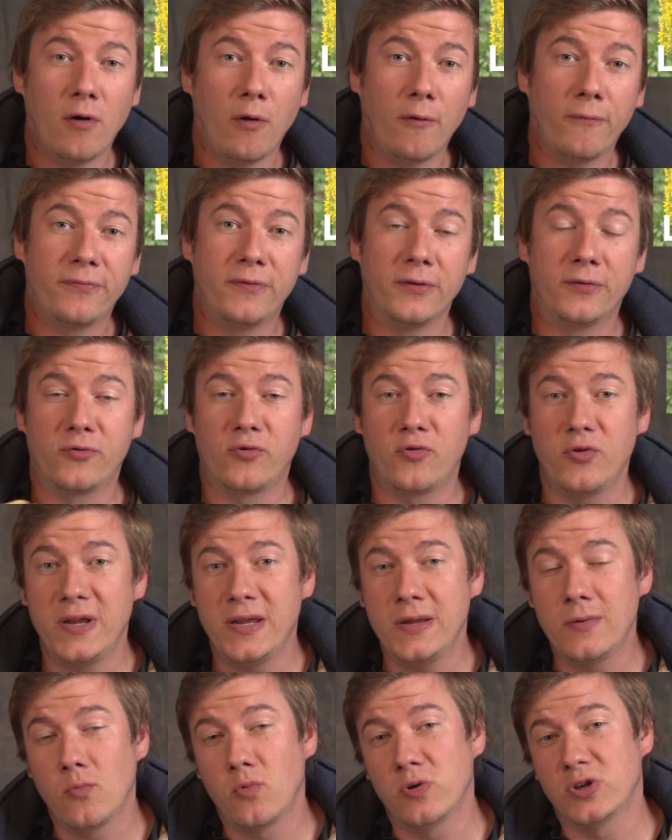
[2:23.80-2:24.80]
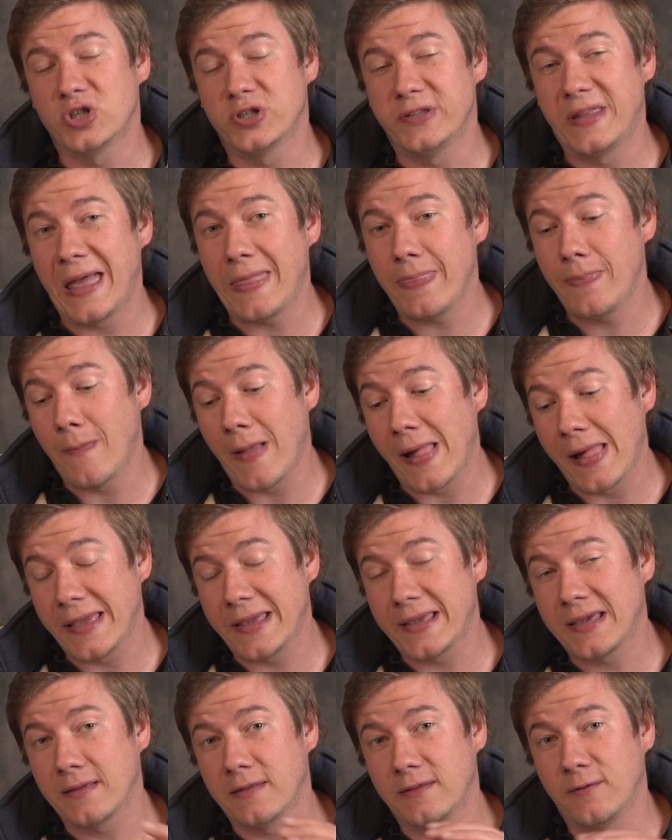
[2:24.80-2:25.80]
of the tree, which then
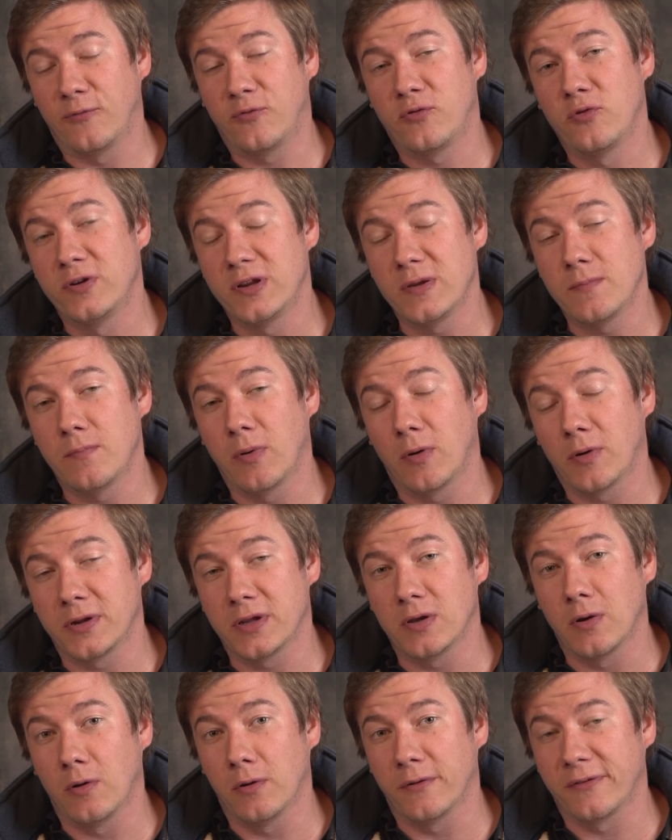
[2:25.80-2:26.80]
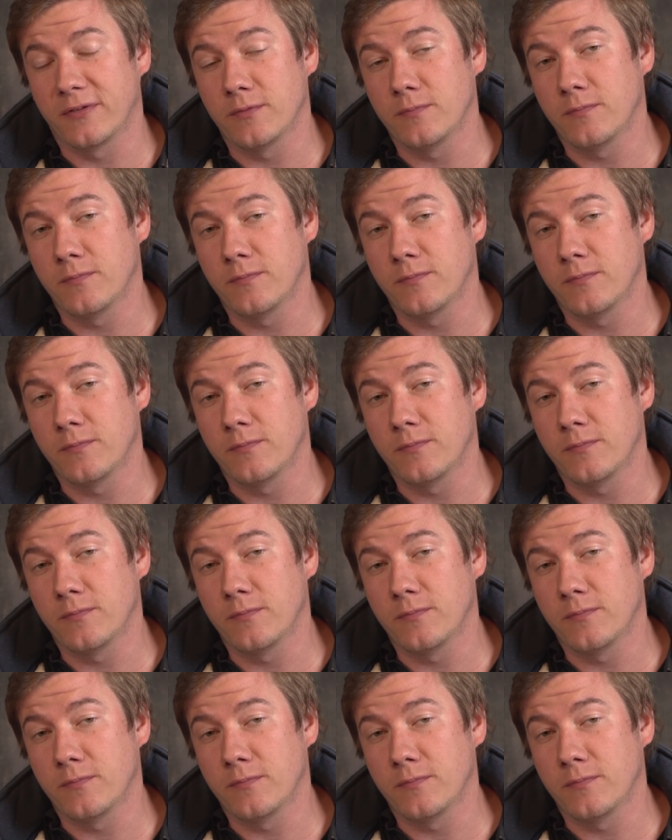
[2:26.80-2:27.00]
make the fruiting body also